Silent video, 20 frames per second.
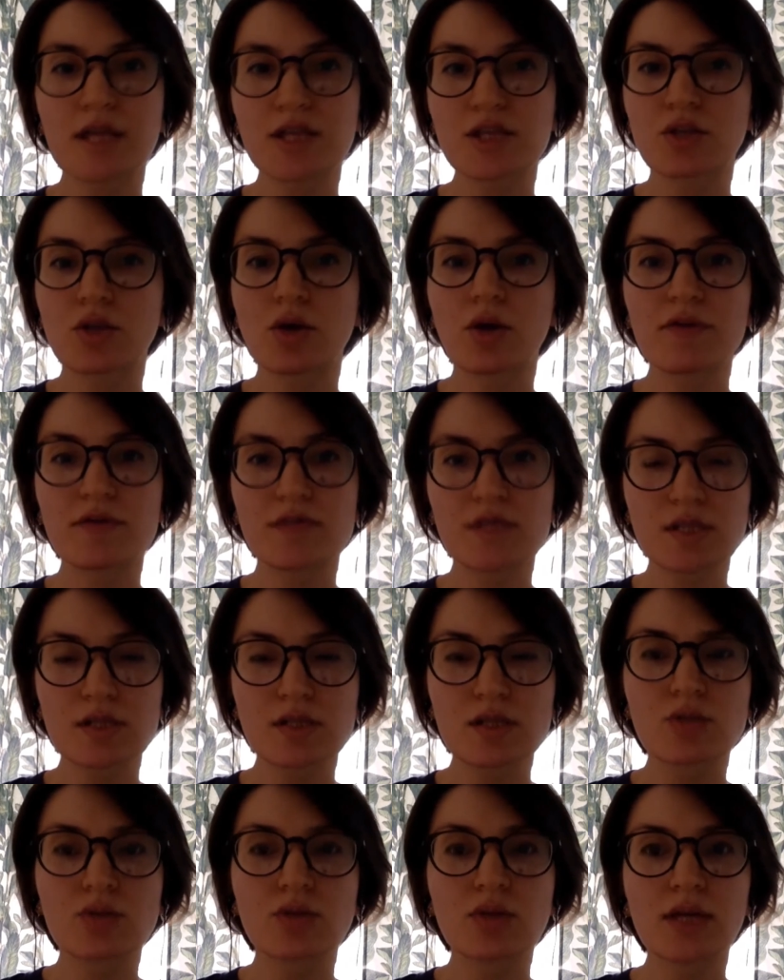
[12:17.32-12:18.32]
international
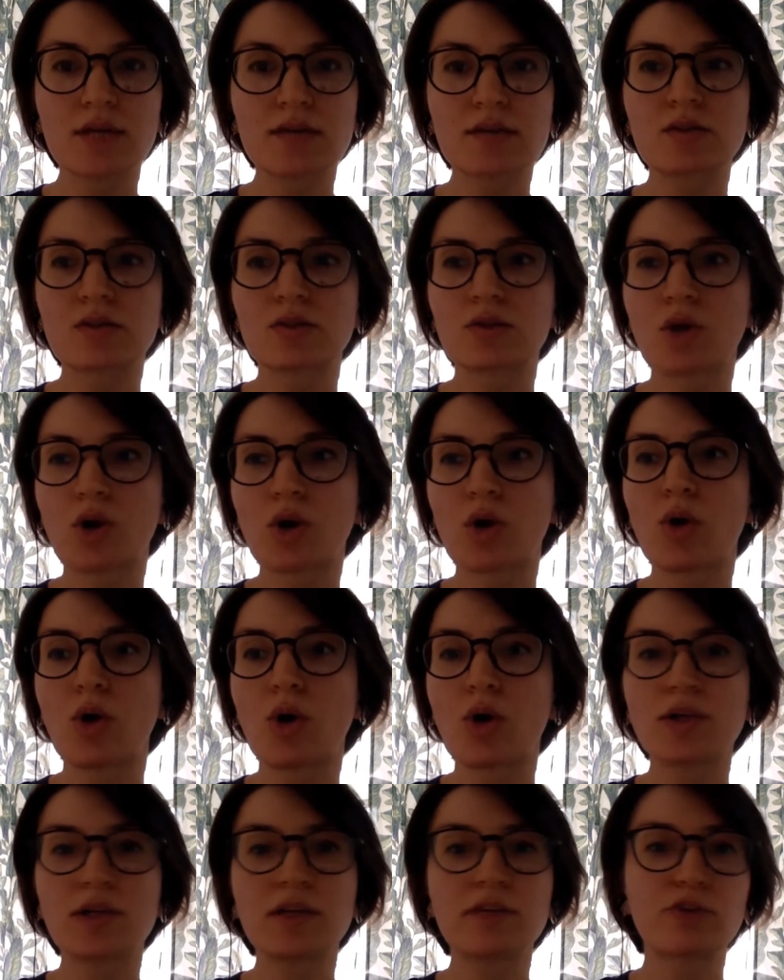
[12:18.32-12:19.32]
offices, to get to know
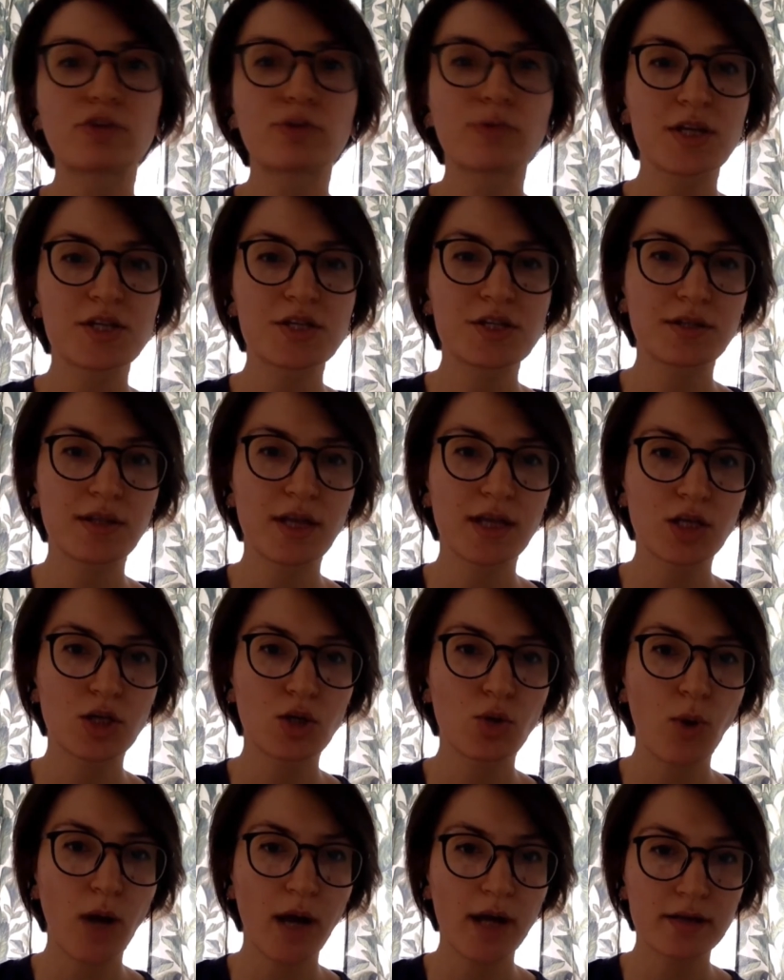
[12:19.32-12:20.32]
all the information they
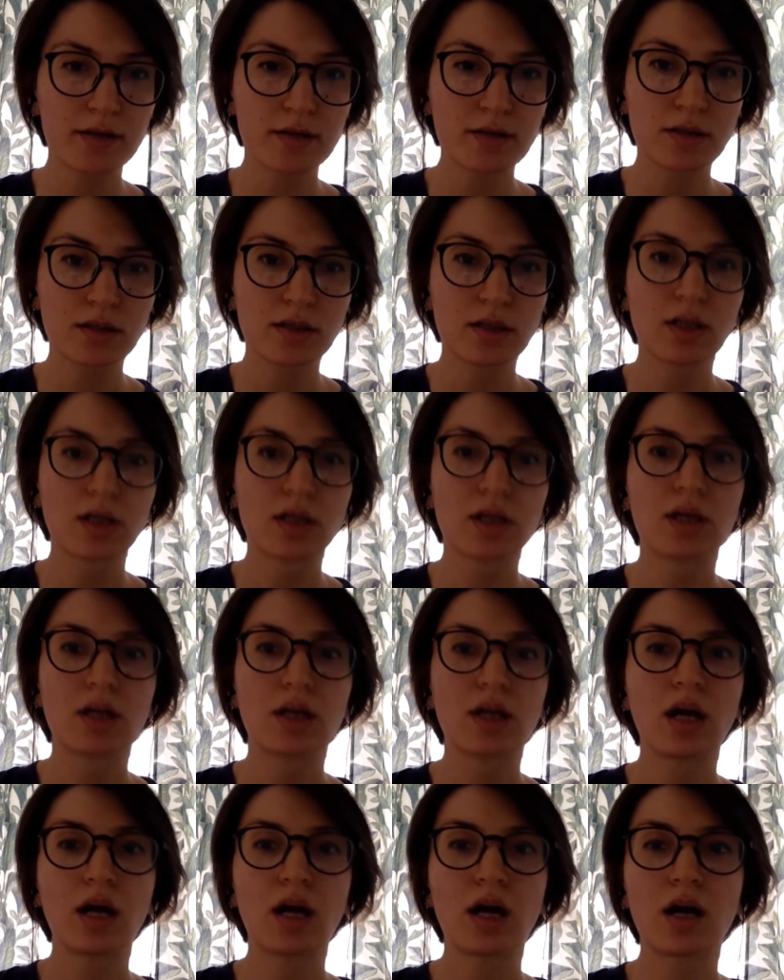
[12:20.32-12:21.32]
require,
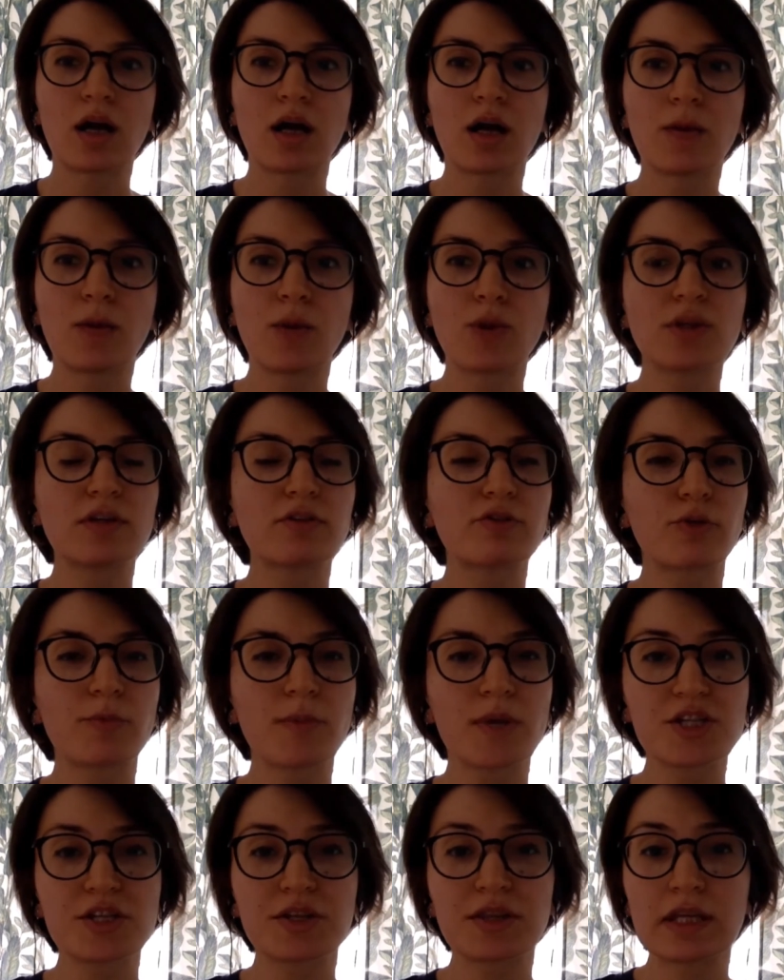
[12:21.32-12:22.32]
all the
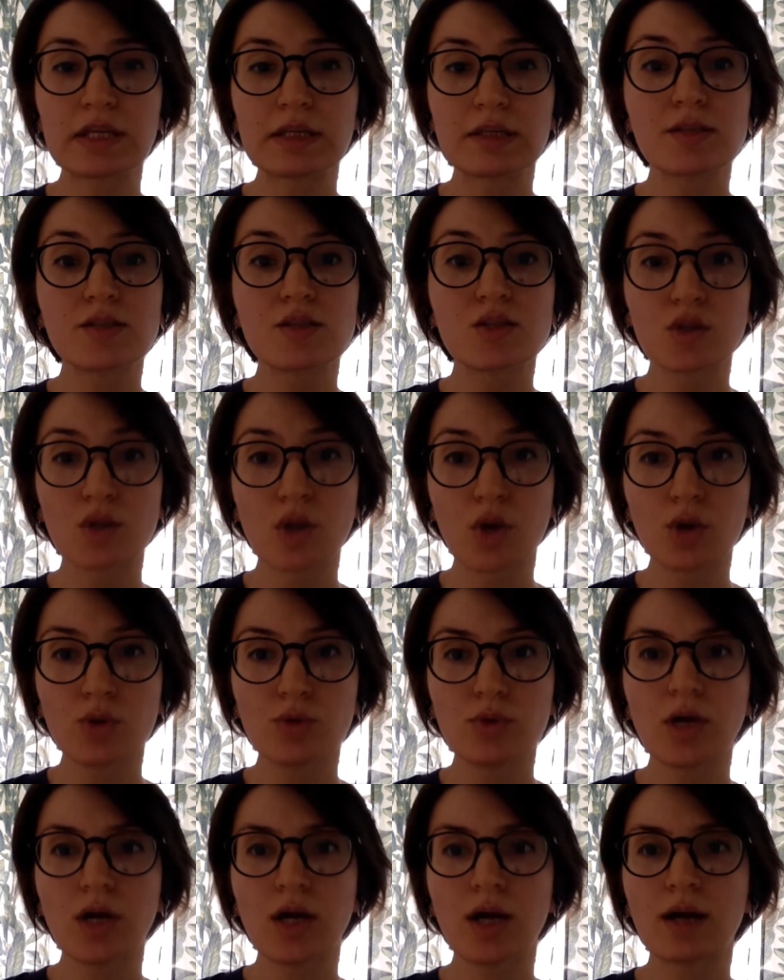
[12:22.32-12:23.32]
information they need to know.